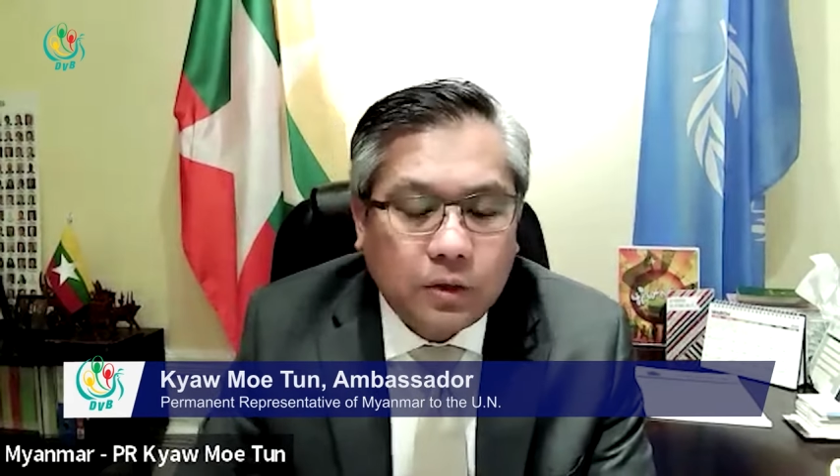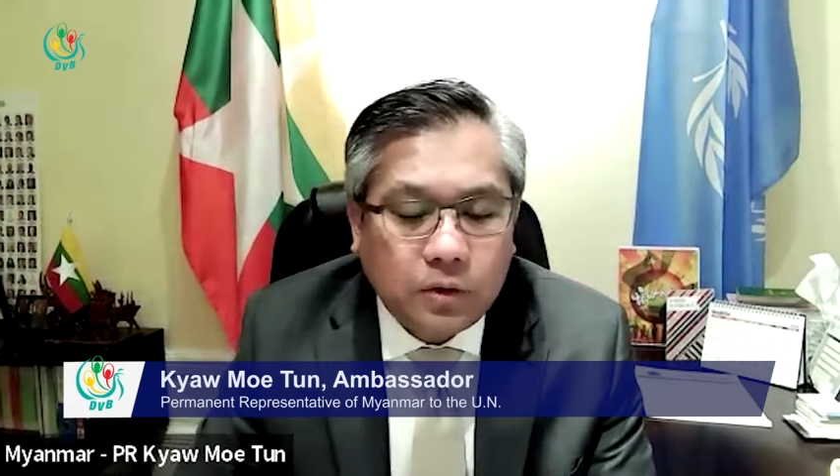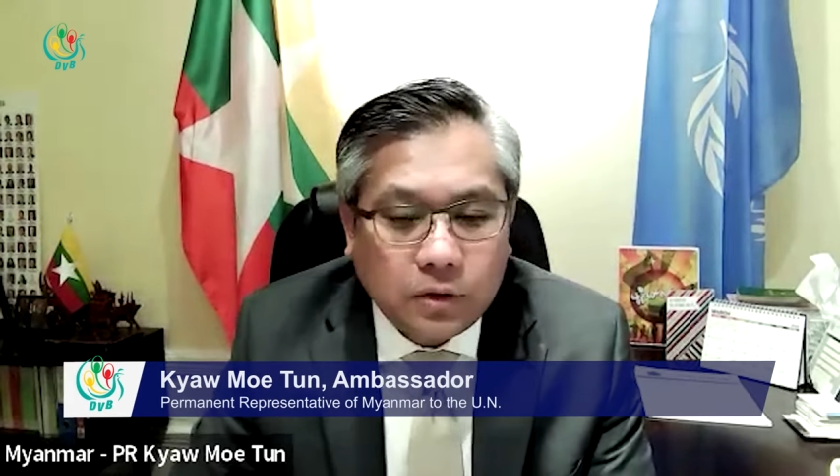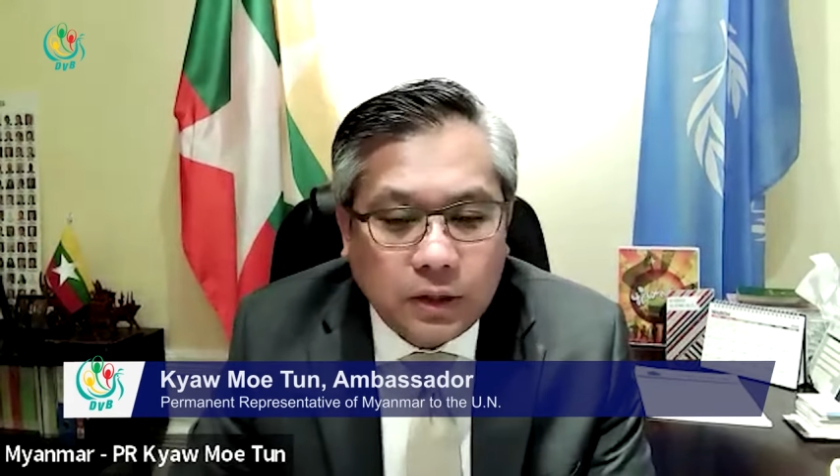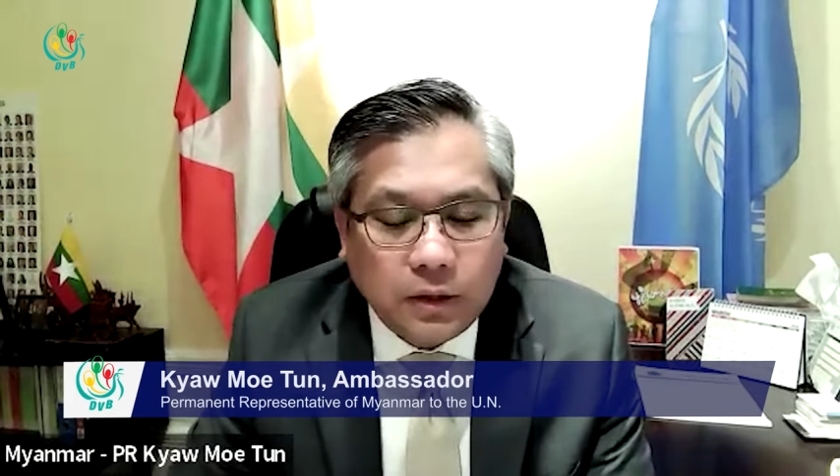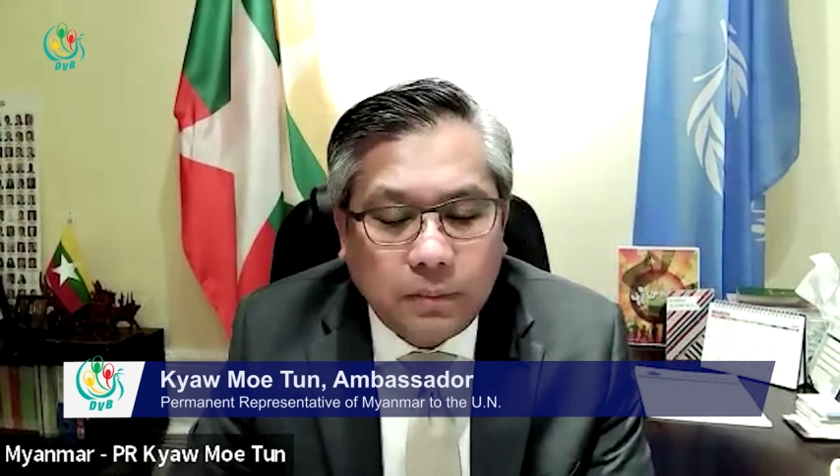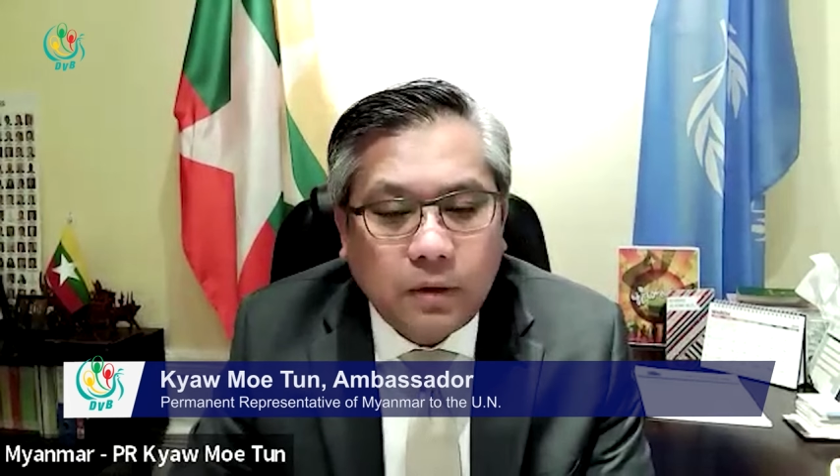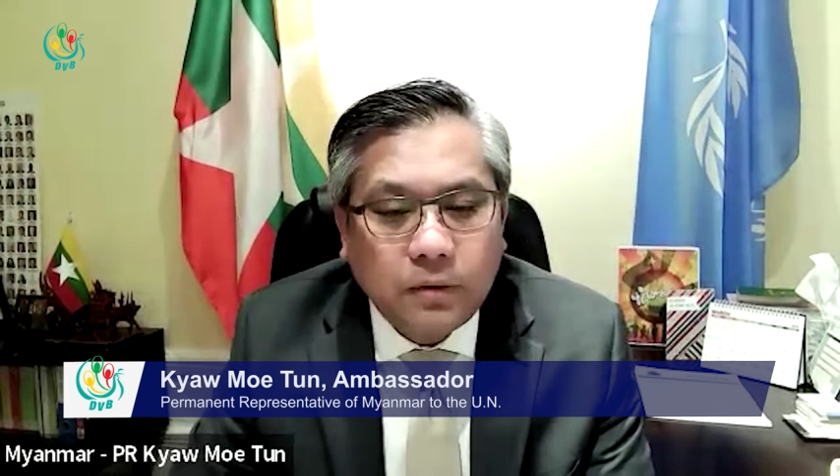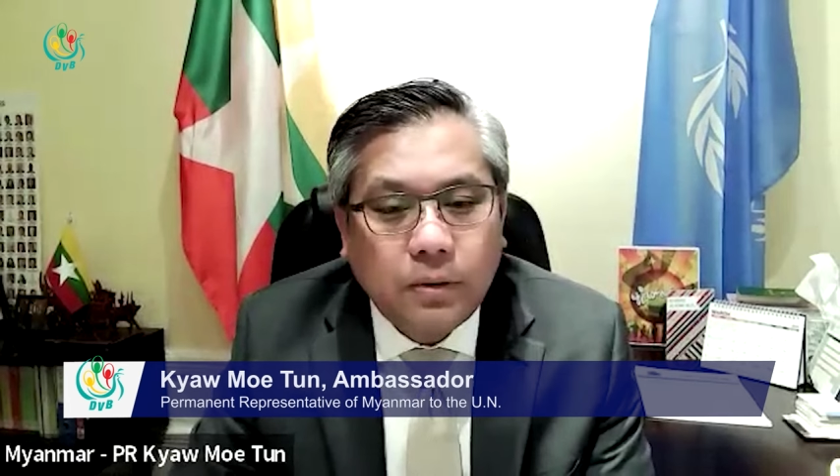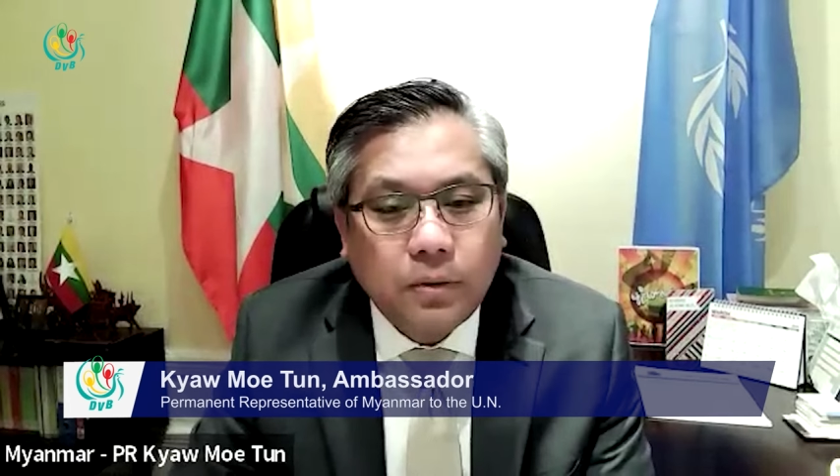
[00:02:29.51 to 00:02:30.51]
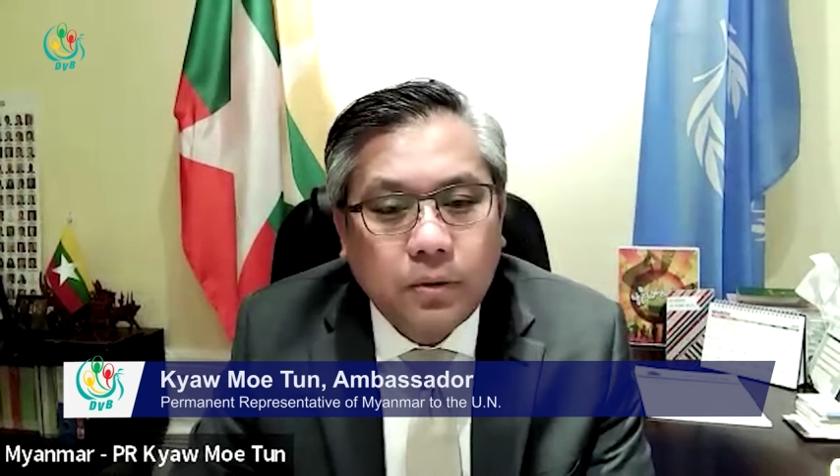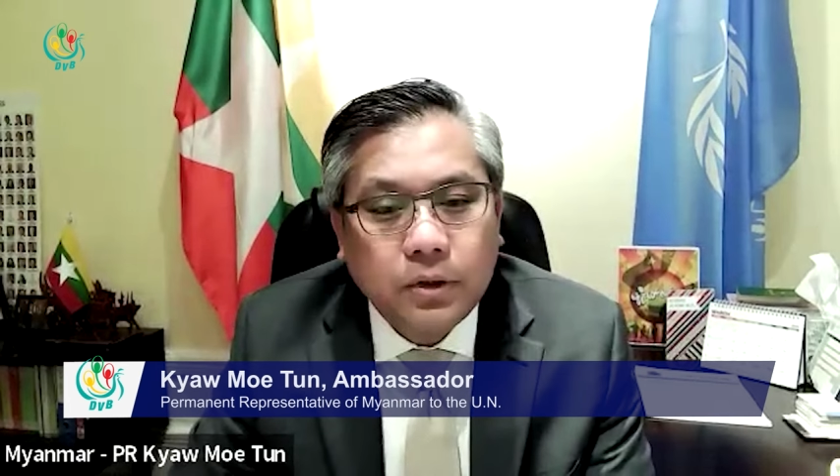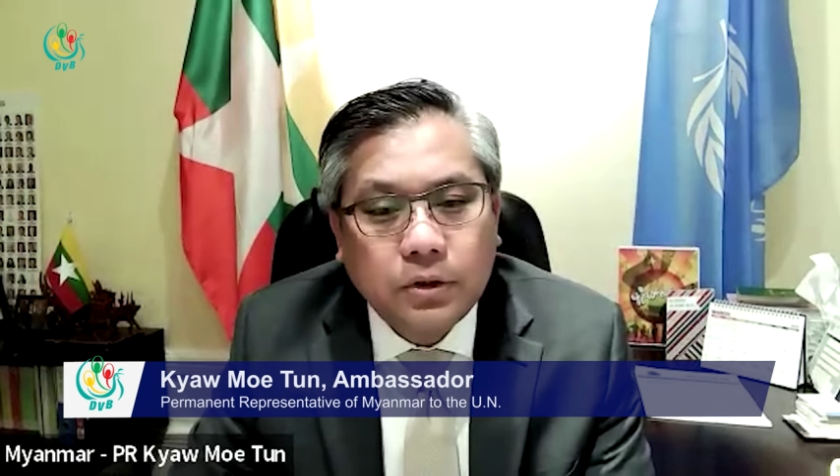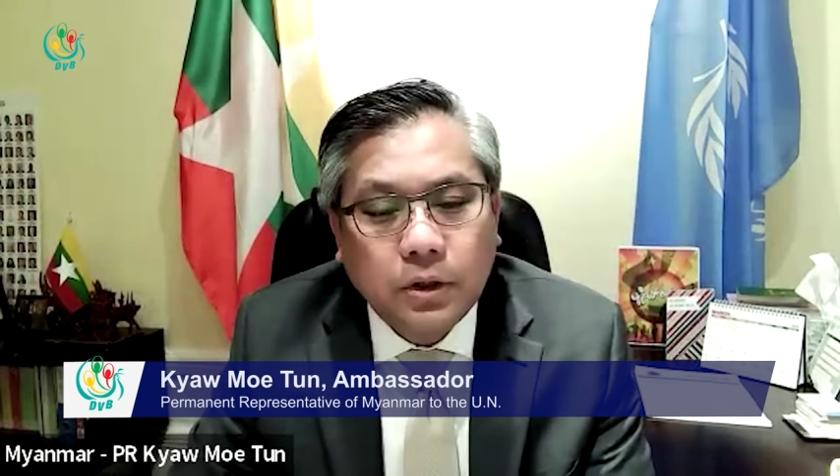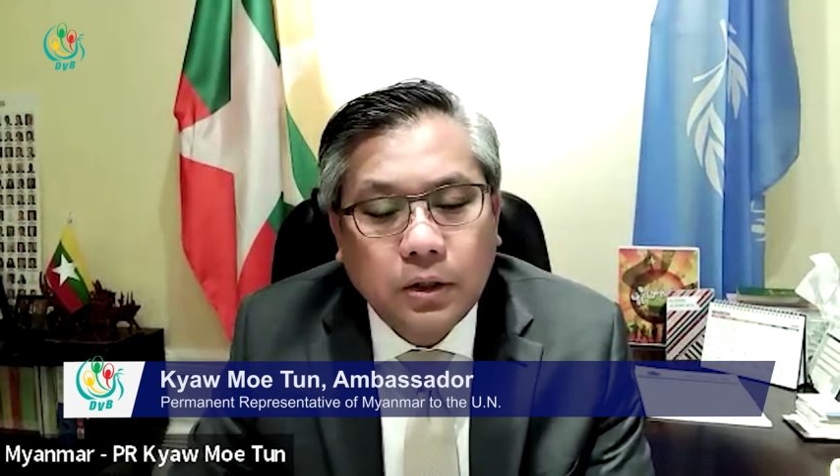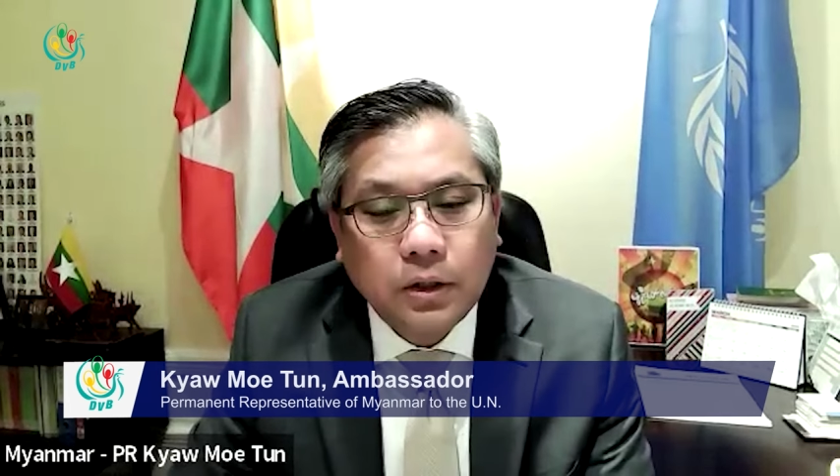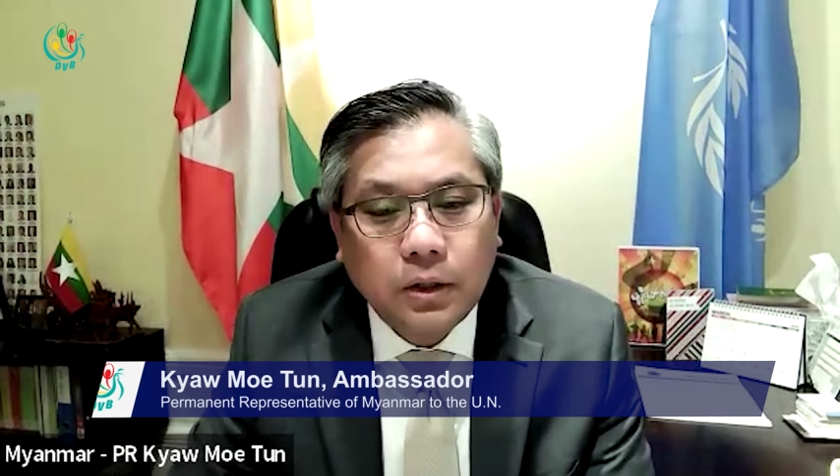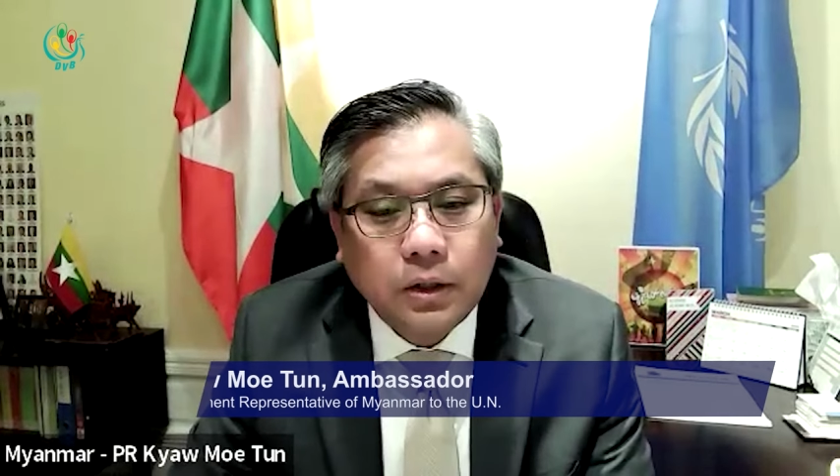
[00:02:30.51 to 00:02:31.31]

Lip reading: talking about the Rohingya,